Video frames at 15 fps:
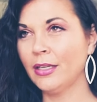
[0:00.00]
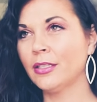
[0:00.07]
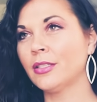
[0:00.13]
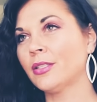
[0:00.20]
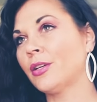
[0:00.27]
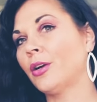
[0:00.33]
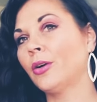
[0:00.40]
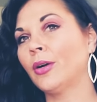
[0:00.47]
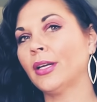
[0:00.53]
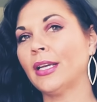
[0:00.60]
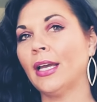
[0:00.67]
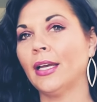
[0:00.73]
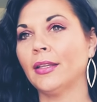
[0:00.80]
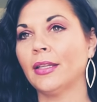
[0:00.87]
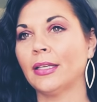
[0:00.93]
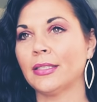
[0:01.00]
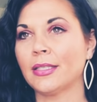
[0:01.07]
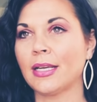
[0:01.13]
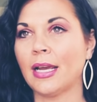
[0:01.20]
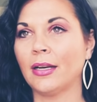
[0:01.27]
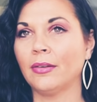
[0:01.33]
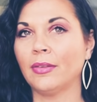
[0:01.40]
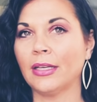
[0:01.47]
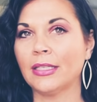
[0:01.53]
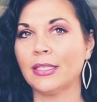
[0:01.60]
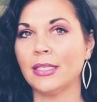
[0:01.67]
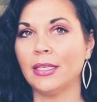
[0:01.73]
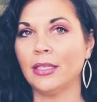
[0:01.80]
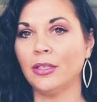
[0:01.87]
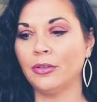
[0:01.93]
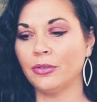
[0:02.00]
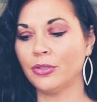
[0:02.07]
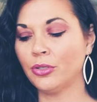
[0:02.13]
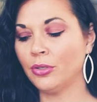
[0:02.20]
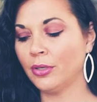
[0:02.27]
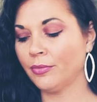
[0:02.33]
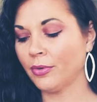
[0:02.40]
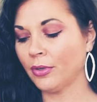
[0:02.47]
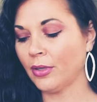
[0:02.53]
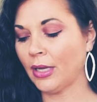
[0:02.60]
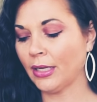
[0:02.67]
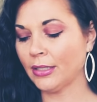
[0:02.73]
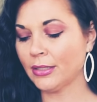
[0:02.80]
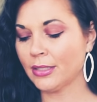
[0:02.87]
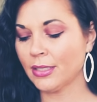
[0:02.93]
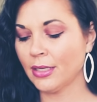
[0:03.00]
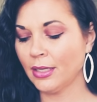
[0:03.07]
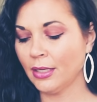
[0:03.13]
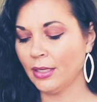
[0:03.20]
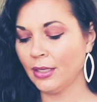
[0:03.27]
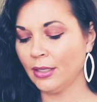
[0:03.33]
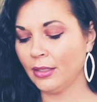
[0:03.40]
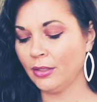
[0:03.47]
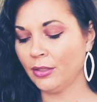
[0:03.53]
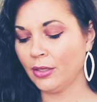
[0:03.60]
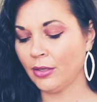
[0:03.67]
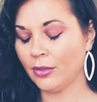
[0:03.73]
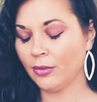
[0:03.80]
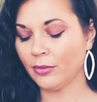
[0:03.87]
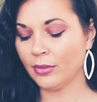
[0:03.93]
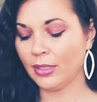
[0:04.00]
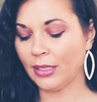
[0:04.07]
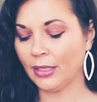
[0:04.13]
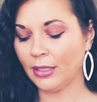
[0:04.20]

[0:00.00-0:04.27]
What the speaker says: so again, that's kind of like seeing you in two different lights. You know,